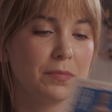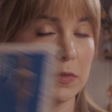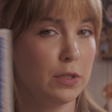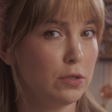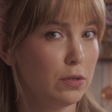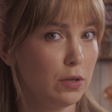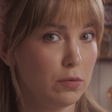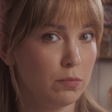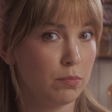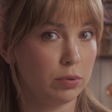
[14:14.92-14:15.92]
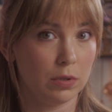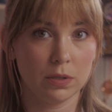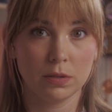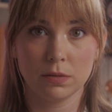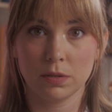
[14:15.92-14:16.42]
Did you know
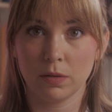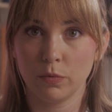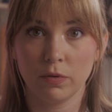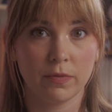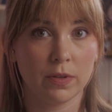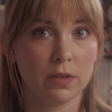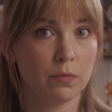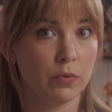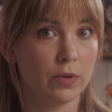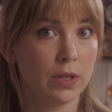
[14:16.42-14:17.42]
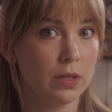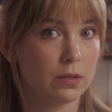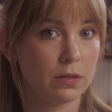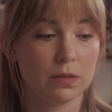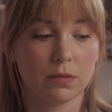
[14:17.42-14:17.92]
blondes have more fun than
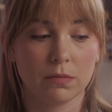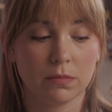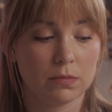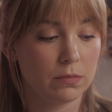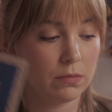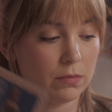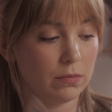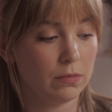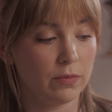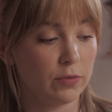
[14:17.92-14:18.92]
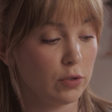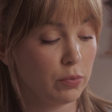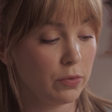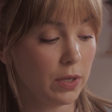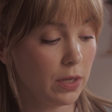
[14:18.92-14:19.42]
brunettes? If you're
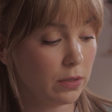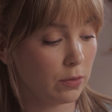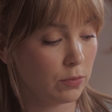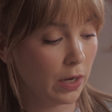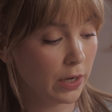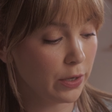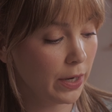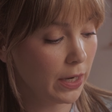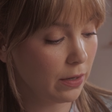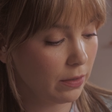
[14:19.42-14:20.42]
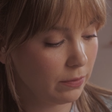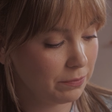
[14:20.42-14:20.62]
brunette, go dye your hair.